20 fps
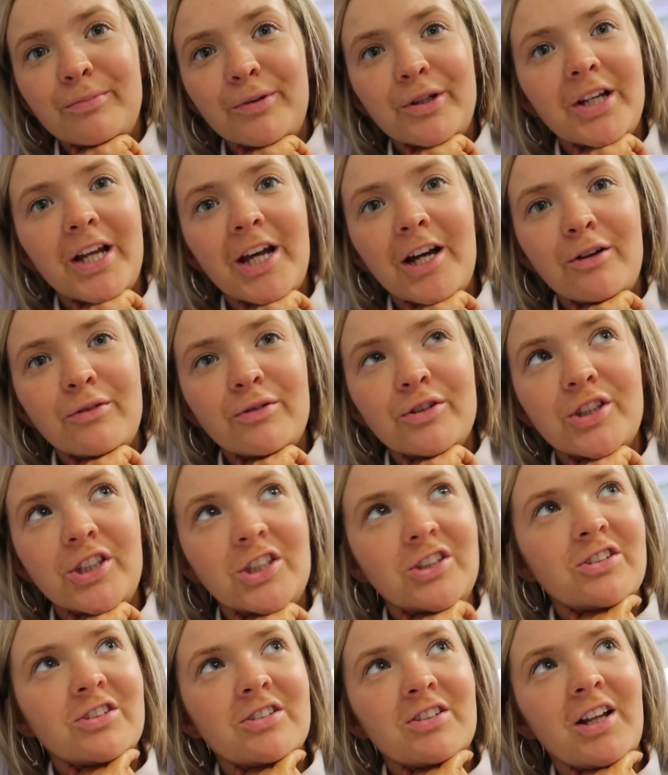But now
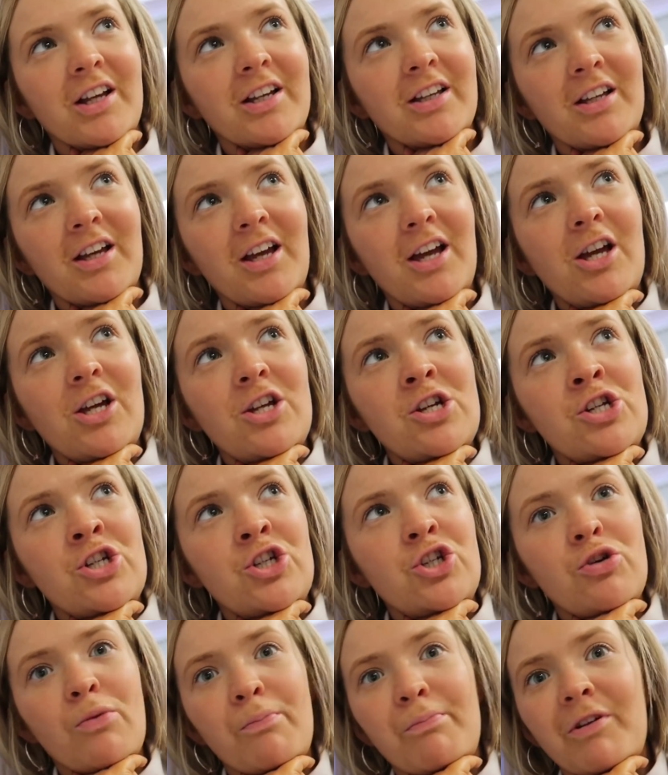she's just like
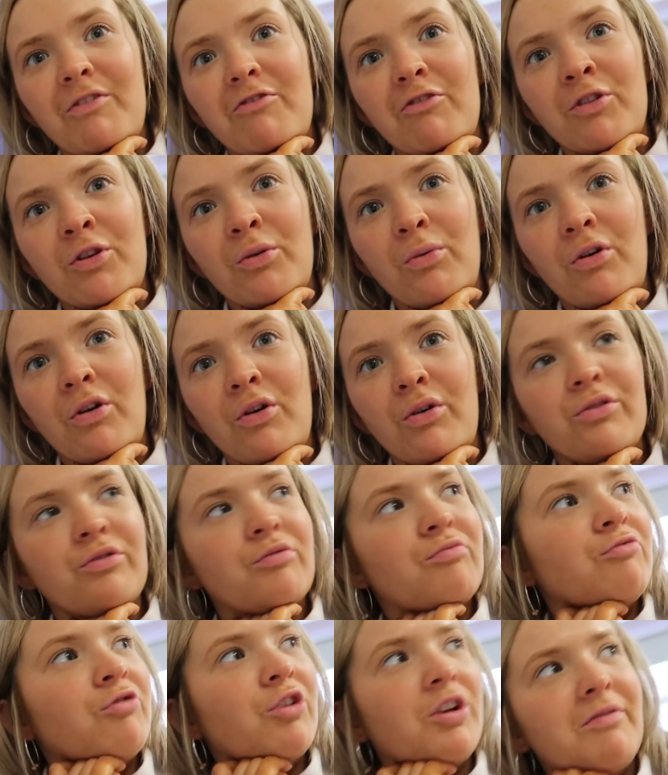jumping from the walls,
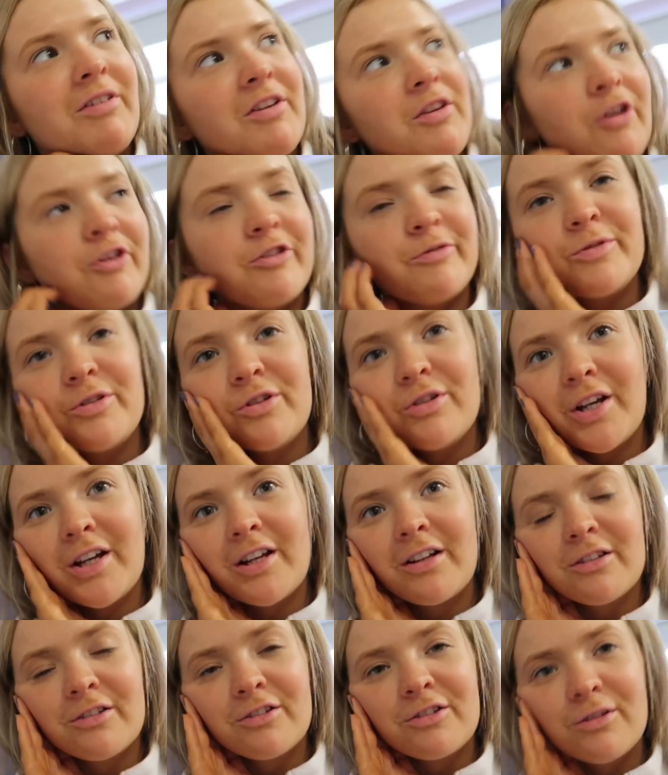running around the hospital
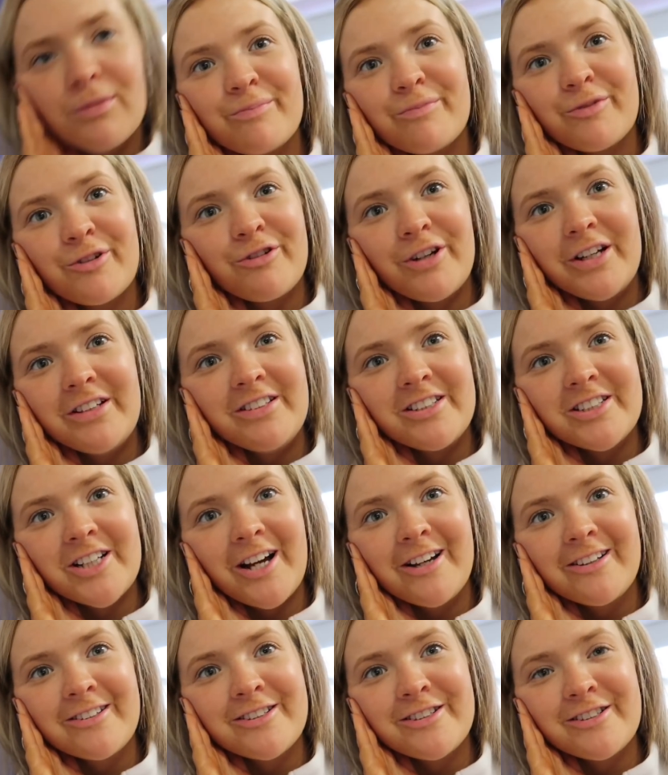like some crazy
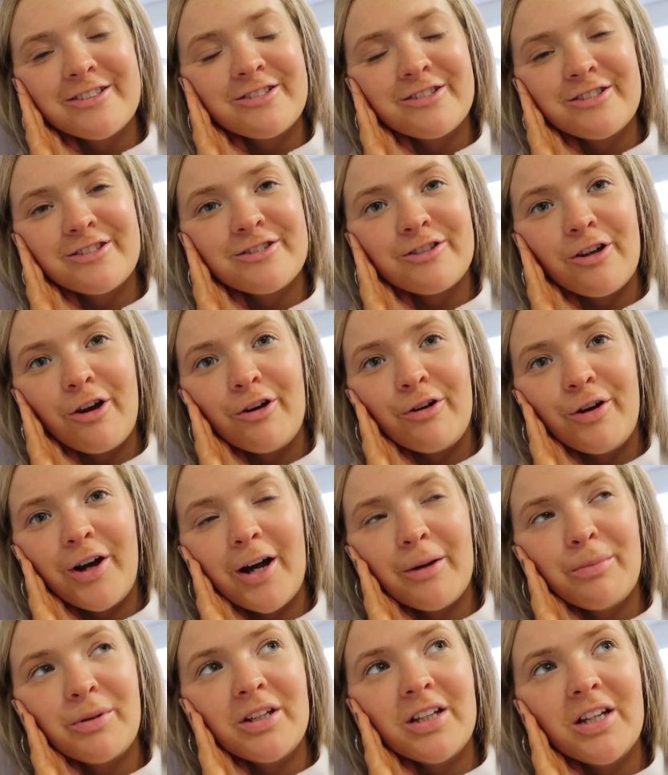child. She's just so
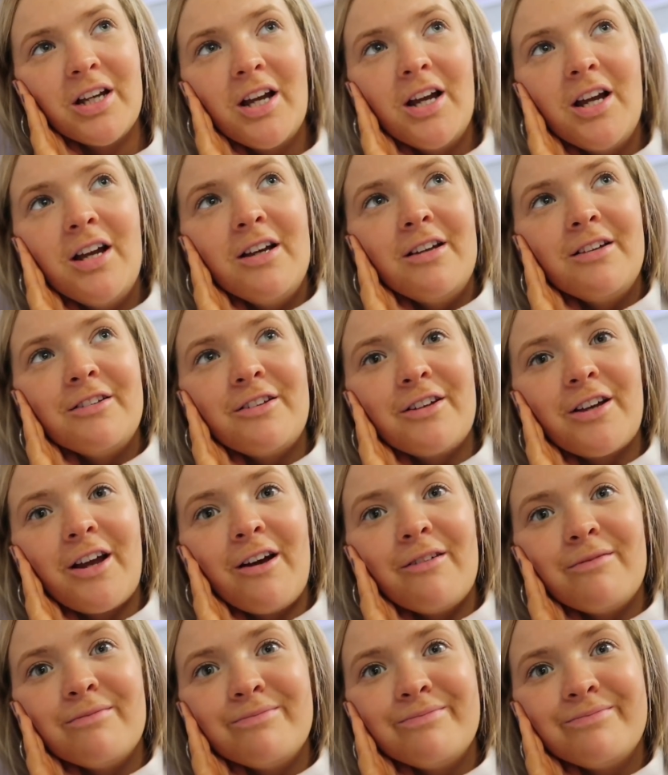happy. So
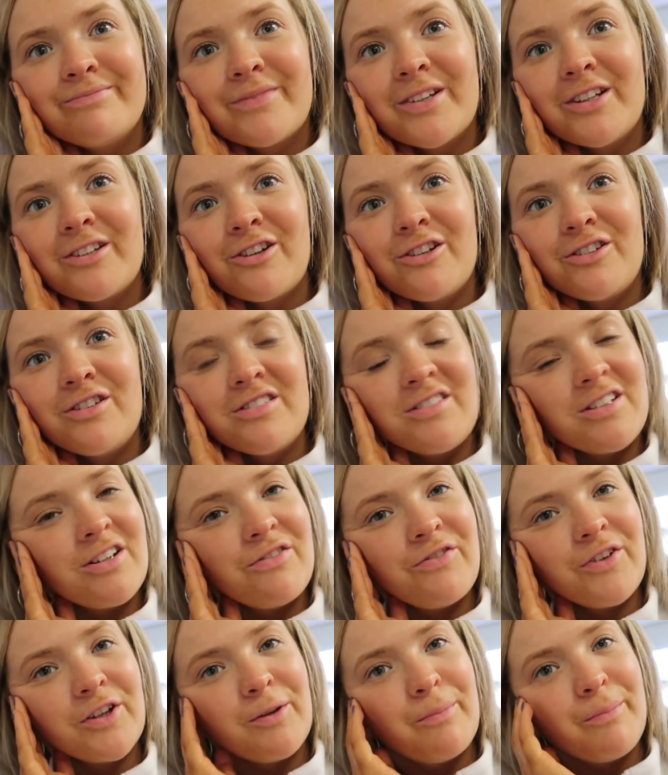yeah. Good to see her
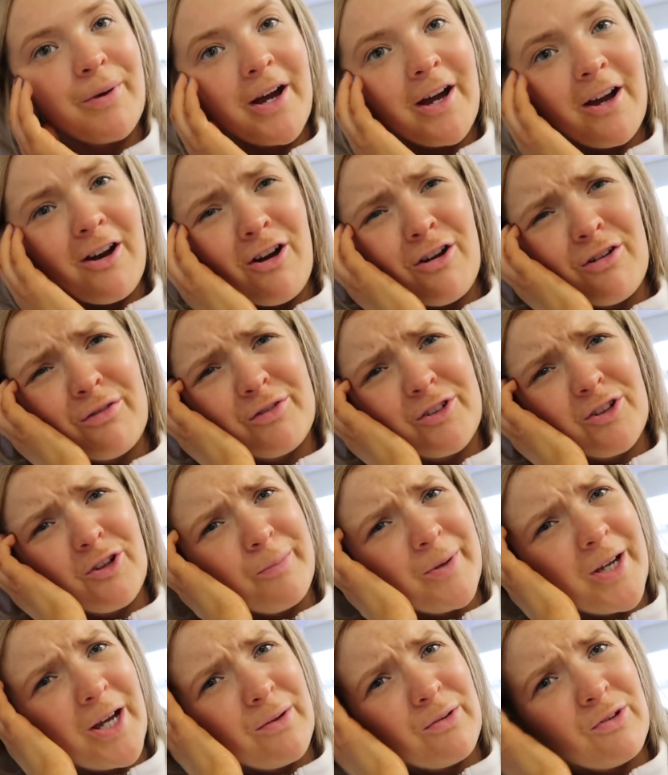feeling better. Hopefully we'll
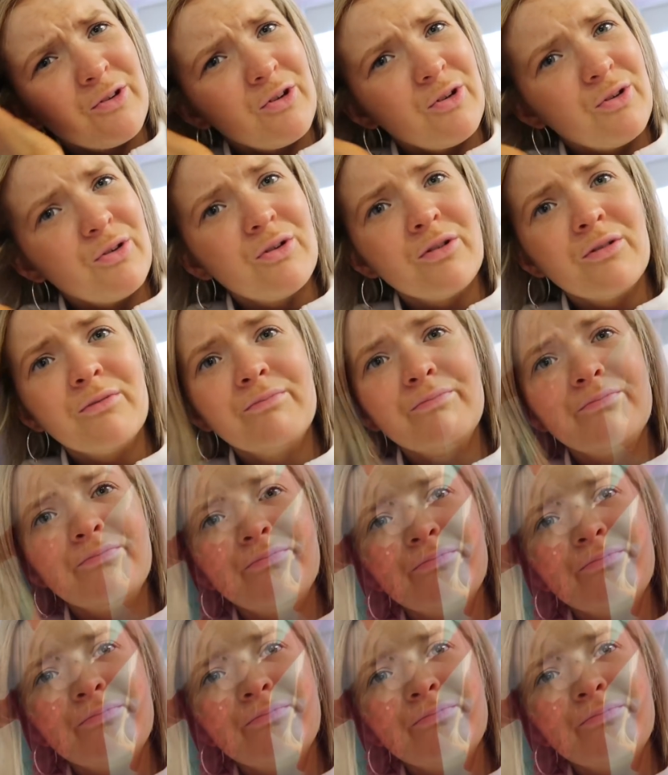be out soon.